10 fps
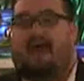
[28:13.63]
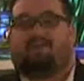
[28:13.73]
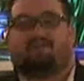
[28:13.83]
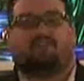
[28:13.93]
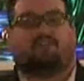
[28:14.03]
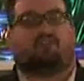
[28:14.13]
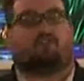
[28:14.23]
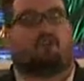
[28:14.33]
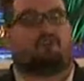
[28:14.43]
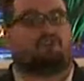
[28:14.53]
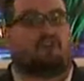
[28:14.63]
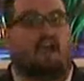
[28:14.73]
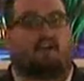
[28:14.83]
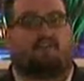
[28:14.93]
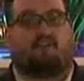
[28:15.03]
After he
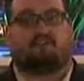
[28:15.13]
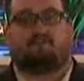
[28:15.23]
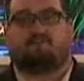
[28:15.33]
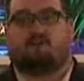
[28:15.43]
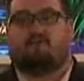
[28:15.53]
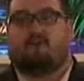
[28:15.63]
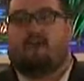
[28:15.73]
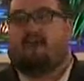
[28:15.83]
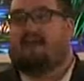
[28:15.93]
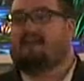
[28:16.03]
sacrificed himself,